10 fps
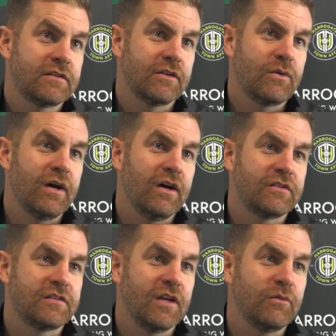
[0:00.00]
quite hard
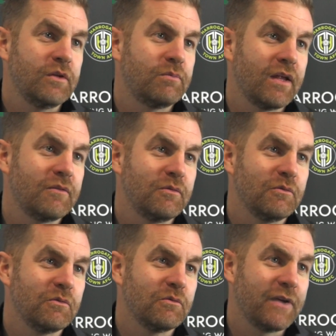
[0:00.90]
to take when you play
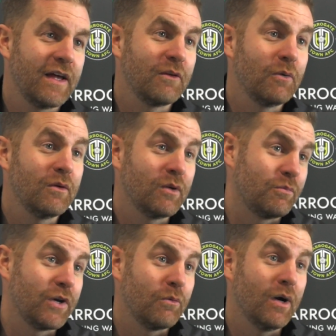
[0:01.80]
fairly well,
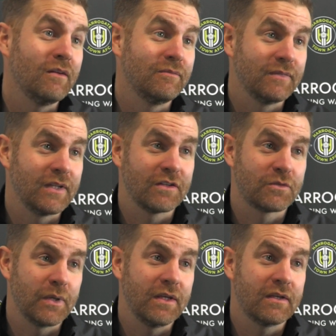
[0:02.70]
pretty well
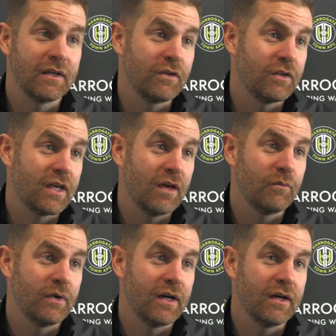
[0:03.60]
last week. Another
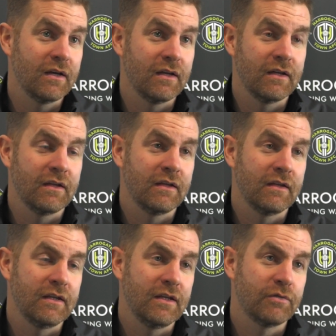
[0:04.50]
game where
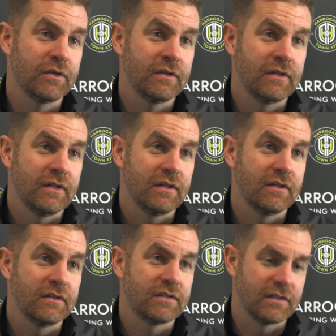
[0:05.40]
even
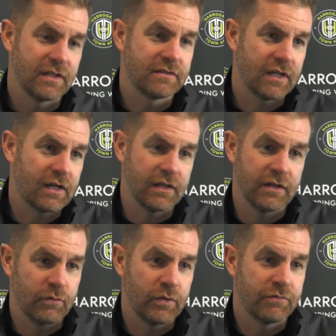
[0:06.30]
statistically, you
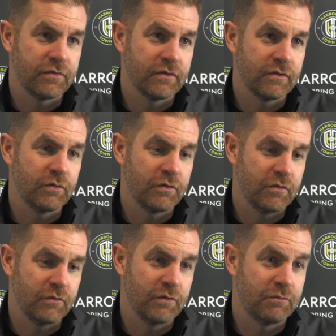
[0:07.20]
know, we've
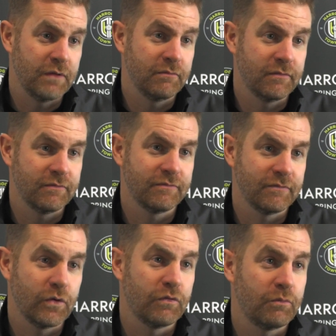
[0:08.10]

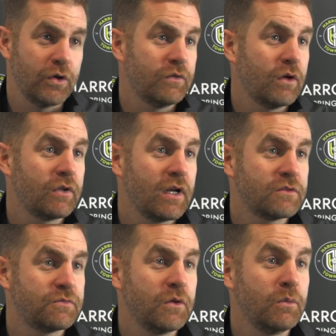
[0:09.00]
improved over the
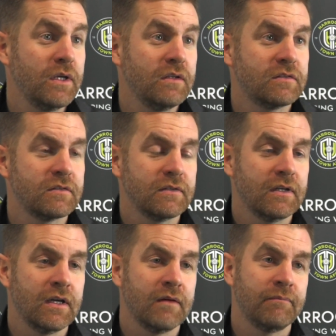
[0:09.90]
last few weeks. You
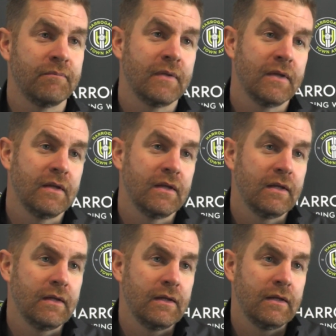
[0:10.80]

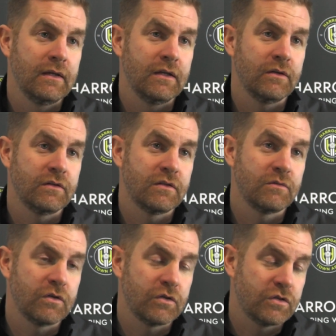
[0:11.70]
know, in
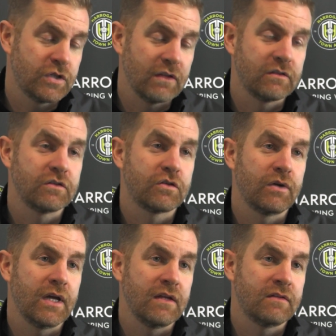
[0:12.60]
terms of chances
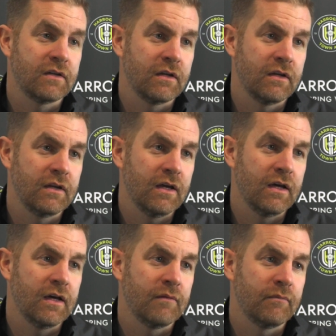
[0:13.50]
created
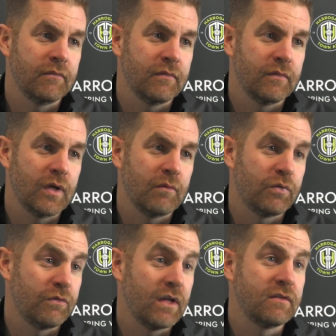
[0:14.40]
and
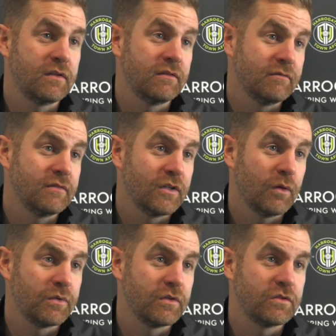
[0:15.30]
preventing the
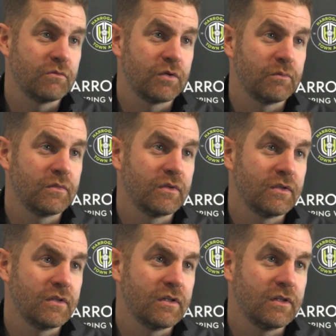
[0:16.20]
opposition from
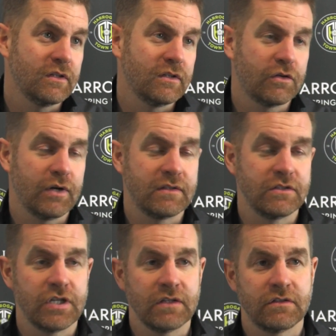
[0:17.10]
creating
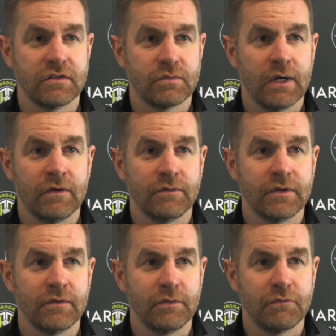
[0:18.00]
chances as well,
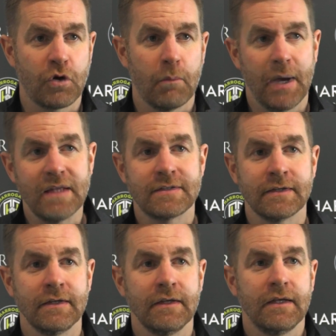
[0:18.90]
we've got
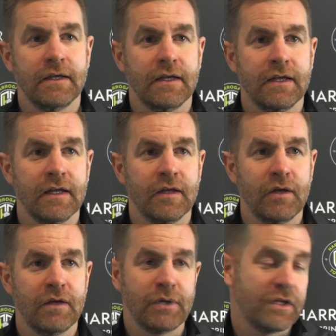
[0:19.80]
better.
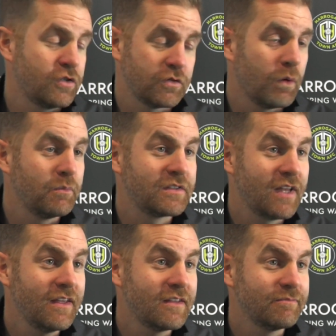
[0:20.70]
But it's just one
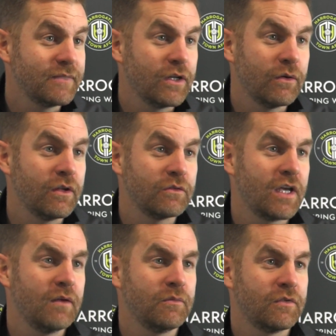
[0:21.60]
mistake, you know, in those
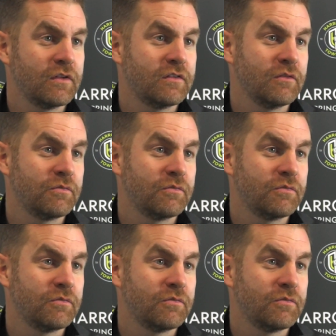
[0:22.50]
games that